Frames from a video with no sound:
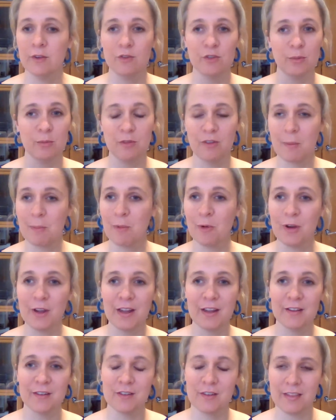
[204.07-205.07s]
from
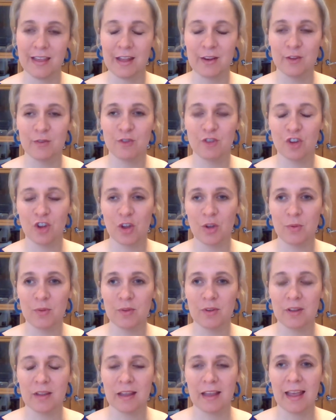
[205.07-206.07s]
February to the end of
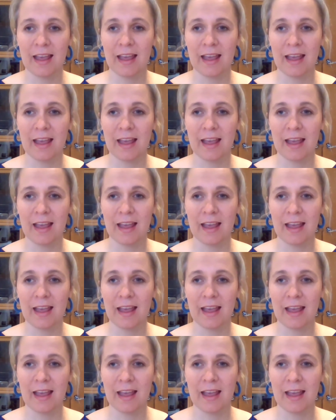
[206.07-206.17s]
June